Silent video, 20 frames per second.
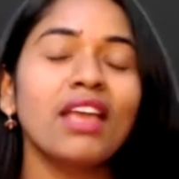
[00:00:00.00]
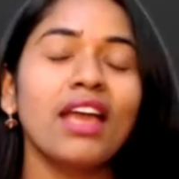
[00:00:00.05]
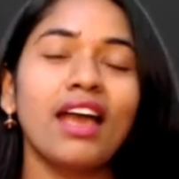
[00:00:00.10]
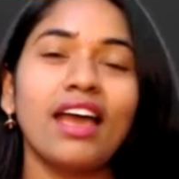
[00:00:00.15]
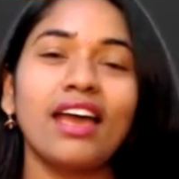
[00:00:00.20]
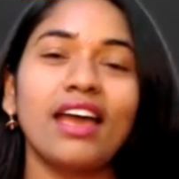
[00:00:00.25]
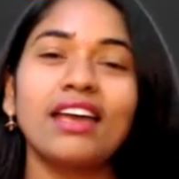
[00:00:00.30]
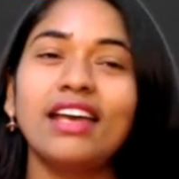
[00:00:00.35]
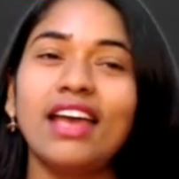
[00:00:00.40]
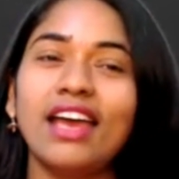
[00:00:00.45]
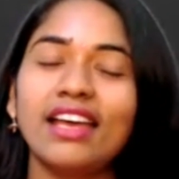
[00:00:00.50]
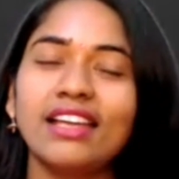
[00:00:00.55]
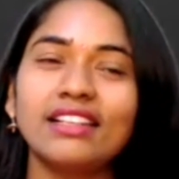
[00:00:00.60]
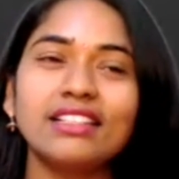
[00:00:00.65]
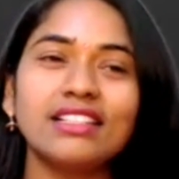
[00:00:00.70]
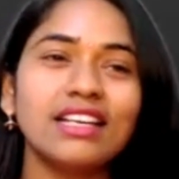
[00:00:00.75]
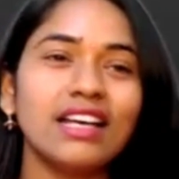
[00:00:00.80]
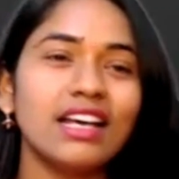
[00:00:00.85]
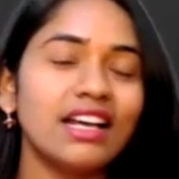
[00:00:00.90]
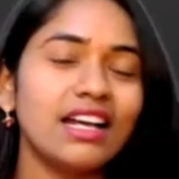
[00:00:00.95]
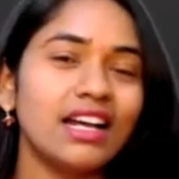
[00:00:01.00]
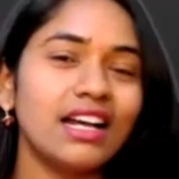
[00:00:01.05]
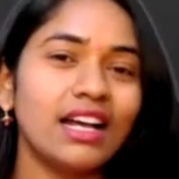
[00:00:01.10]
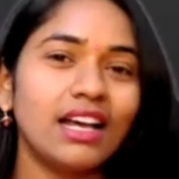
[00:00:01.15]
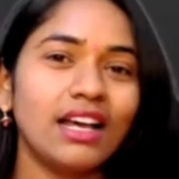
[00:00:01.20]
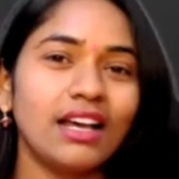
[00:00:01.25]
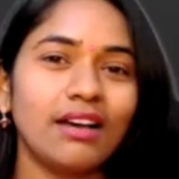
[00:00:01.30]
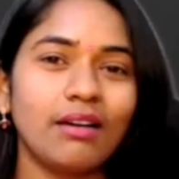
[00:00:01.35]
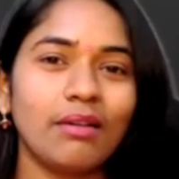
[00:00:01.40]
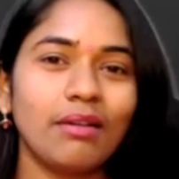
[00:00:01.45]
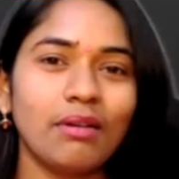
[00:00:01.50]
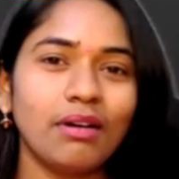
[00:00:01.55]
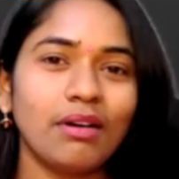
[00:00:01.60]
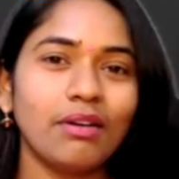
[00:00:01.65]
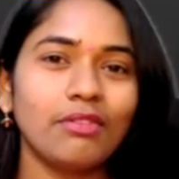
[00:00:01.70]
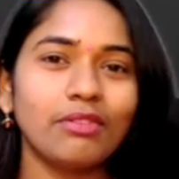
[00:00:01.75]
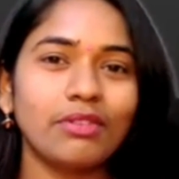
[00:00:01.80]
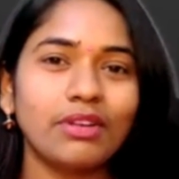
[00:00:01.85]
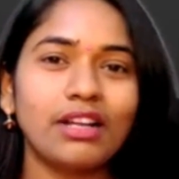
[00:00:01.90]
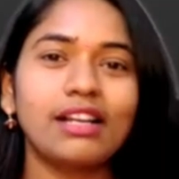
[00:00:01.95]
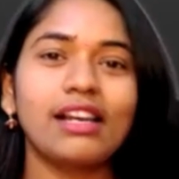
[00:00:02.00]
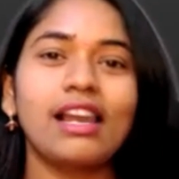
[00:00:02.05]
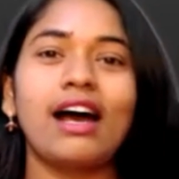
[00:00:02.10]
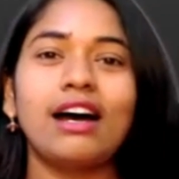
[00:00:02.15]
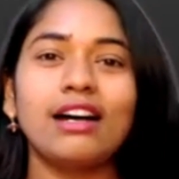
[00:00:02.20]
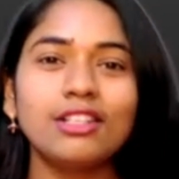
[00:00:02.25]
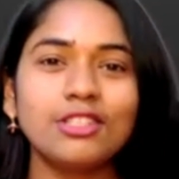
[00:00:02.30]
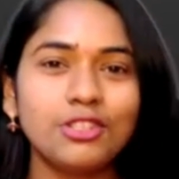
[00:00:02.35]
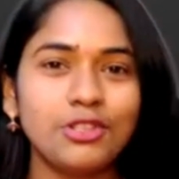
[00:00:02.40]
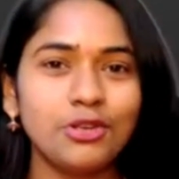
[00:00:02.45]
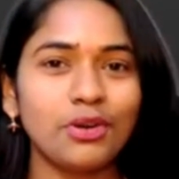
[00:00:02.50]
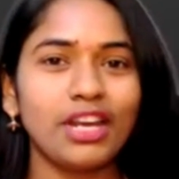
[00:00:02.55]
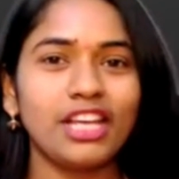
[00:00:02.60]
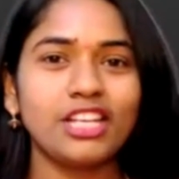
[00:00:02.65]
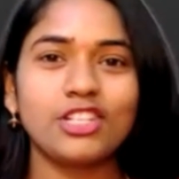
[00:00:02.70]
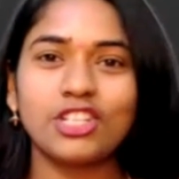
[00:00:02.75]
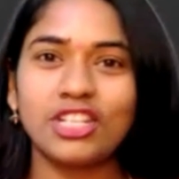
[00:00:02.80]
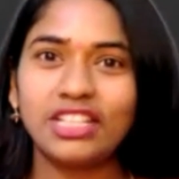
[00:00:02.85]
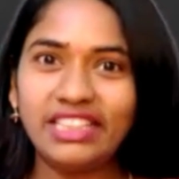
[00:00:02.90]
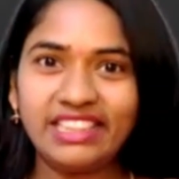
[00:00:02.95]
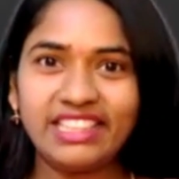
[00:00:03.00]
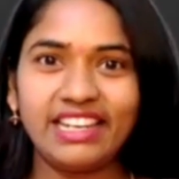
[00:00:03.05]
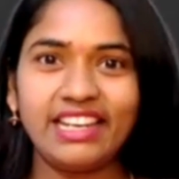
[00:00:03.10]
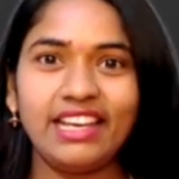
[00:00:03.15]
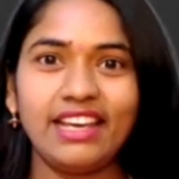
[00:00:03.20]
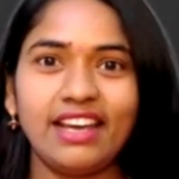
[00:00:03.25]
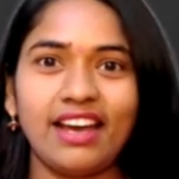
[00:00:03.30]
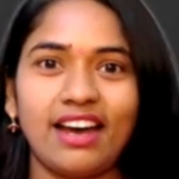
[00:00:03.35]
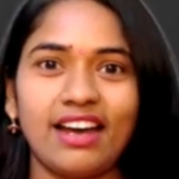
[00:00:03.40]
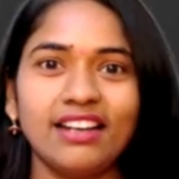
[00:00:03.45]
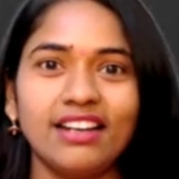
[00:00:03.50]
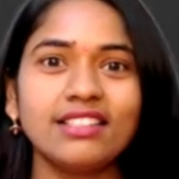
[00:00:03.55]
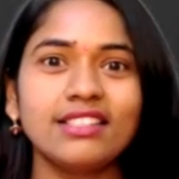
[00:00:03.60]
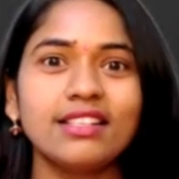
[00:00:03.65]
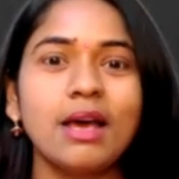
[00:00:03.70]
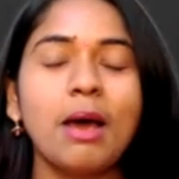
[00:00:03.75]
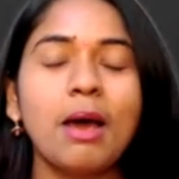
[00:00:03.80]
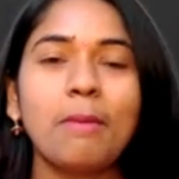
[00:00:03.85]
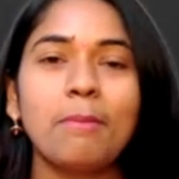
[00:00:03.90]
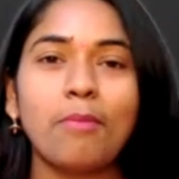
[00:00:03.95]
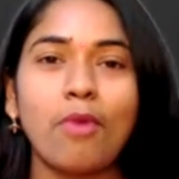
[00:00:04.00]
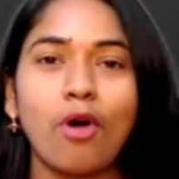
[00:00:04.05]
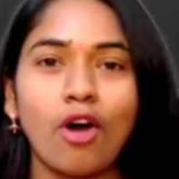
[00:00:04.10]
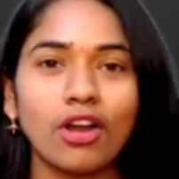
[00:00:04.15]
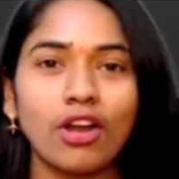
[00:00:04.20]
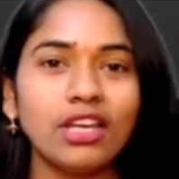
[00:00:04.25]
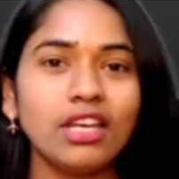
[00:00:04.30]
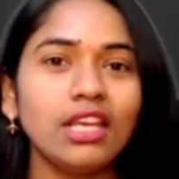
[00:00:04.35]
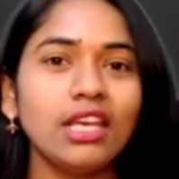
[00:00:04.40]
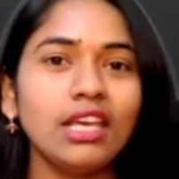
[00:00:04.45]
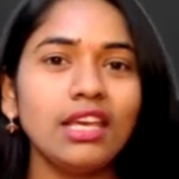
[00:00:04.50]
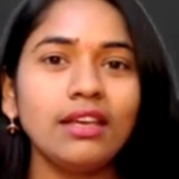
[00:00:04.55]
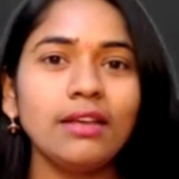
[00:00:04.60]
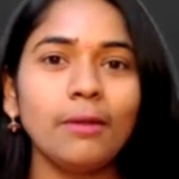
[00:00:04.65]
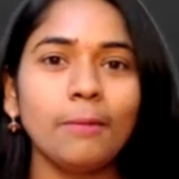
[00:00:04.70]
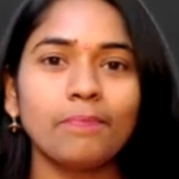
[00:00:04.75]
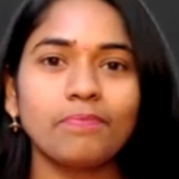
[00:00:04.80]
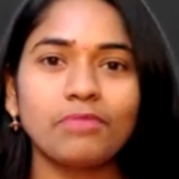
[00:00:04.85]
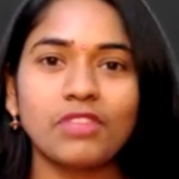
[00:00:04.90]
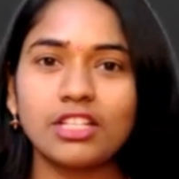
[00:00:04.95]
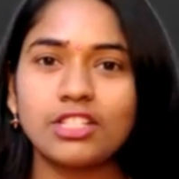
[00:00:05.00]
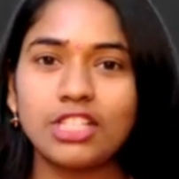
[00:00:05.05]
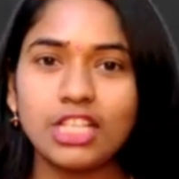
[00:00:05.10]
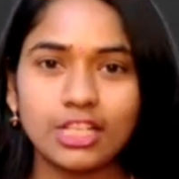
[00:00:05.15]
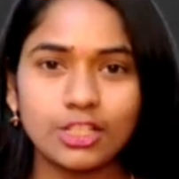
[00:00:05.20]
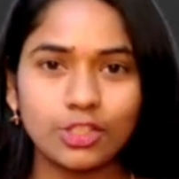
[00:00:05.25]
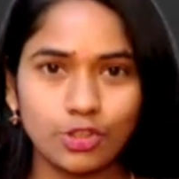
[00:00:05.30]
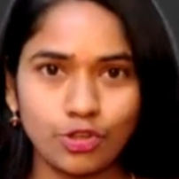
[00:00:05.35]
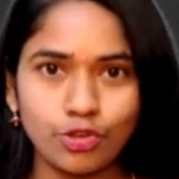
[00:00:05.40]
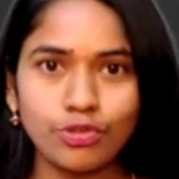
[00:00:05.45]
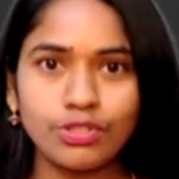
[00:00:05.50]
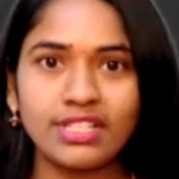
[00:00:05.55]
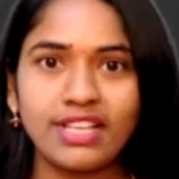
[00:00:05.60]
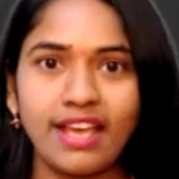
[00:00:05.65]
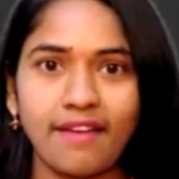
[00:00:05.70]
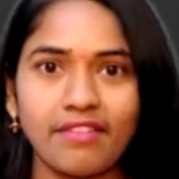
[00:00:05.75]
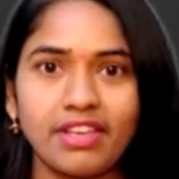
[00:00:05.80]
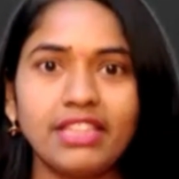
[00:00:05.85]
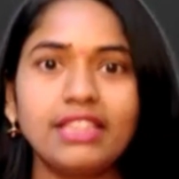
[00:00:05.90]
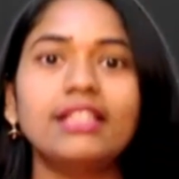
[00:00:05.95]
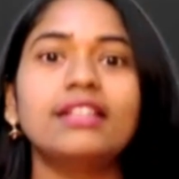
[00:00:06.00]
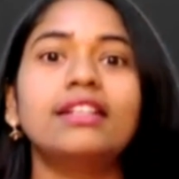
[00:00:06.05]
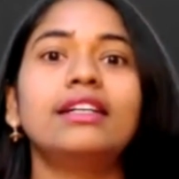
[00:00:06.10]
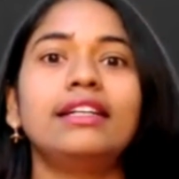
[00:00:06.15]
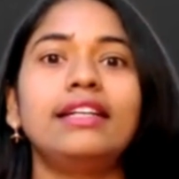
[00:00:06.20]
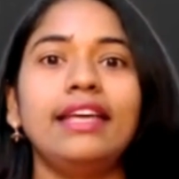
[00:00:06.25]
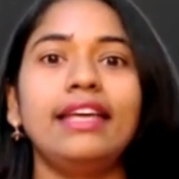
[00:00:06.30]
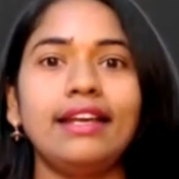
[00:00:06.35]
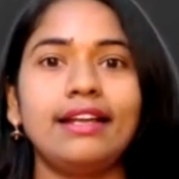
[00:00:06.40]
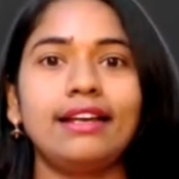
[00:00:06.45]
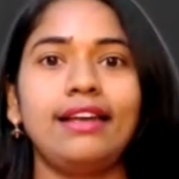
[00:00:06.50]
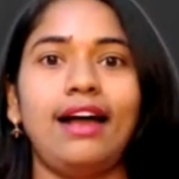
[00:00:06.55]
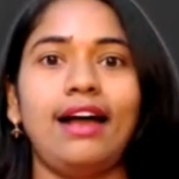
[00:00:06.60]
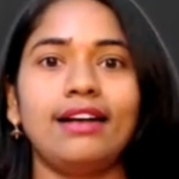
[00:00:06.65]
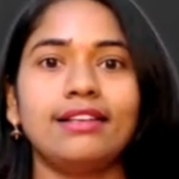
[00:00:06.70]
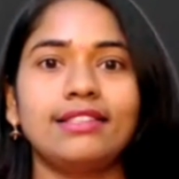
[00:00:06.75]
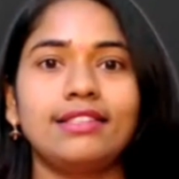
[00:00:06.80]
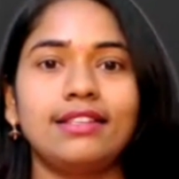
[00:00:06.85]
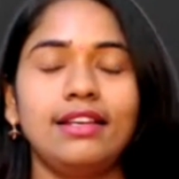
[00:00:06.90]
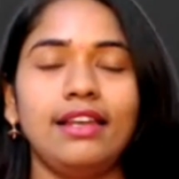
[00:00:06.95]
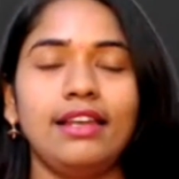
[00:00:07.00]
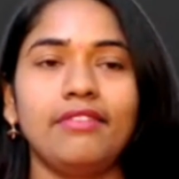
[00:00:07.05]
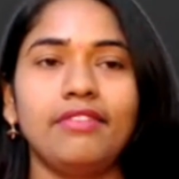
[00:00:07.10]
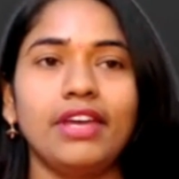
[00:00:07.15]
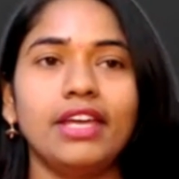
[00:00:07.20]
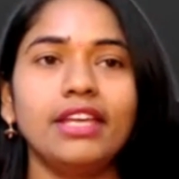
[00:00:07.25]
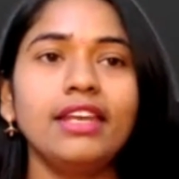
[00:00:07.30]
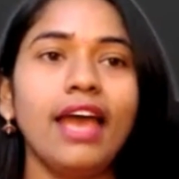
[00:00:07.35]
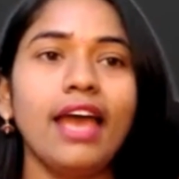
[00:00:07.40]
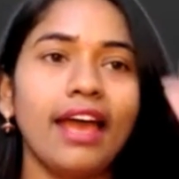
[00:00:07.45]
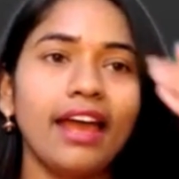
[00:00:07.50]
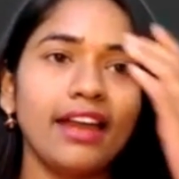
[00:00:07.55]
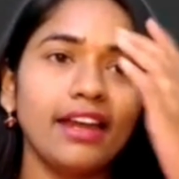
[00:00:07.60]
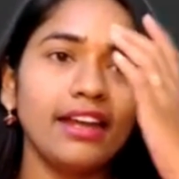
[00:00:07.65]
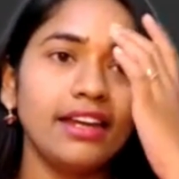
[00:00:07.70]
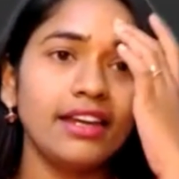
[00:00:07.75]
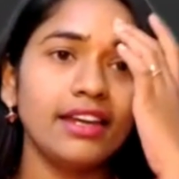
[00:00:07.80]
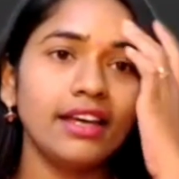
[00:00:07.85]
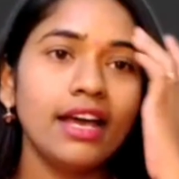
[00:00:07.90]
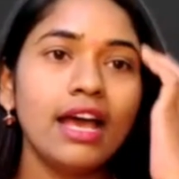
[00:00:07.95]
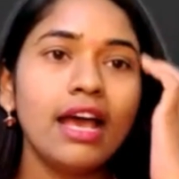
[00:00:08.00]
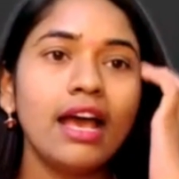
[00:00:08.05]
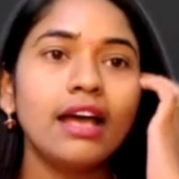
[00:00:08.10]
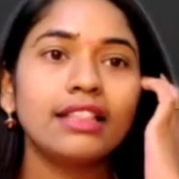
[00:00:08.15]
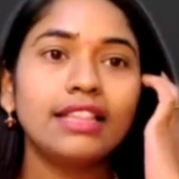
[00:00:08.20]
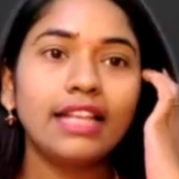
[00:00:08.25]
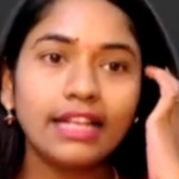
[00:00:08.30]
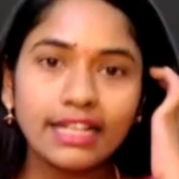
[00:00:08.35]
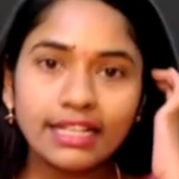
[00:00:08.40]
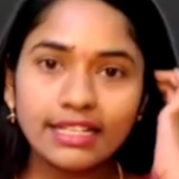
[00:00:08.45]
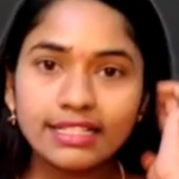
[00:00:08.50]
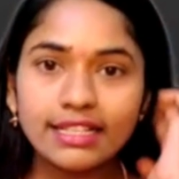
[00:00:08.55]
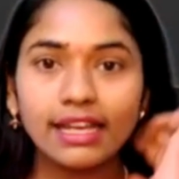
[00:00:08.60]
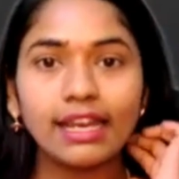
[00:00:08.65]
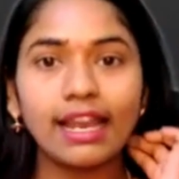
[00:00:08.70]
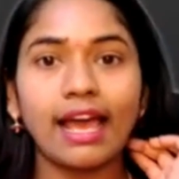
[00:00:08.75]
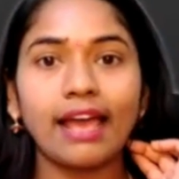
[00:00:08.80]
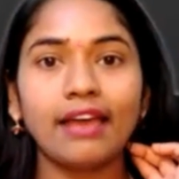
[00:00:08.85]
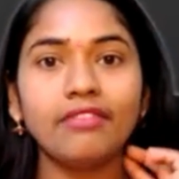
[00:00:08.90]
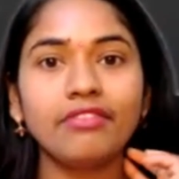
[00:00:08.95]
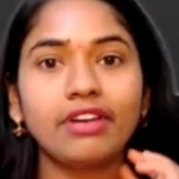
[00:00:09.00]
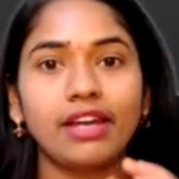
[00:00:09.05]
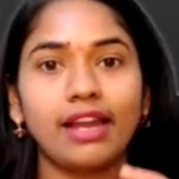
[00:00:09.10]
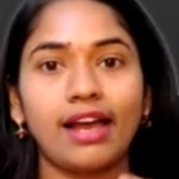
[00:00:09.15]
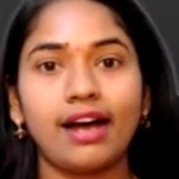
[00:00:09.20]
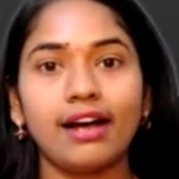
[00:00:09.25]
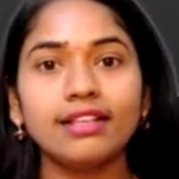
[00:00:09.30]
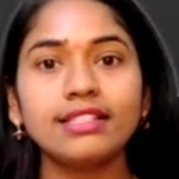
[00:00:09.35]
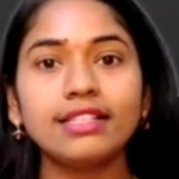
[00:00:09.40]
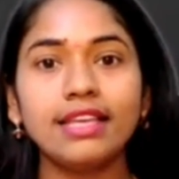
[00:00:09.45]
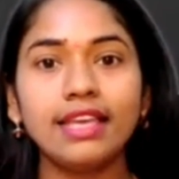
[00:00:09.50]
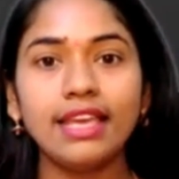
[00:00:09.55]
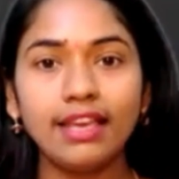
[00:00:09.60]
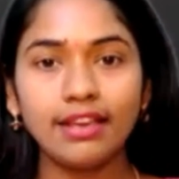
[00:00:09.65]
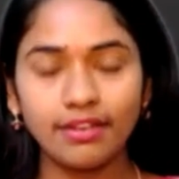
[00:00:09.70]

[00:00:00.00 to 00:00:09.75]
And class duration 3 hours, morning 6 to 7:30, class 11. And that is a live class.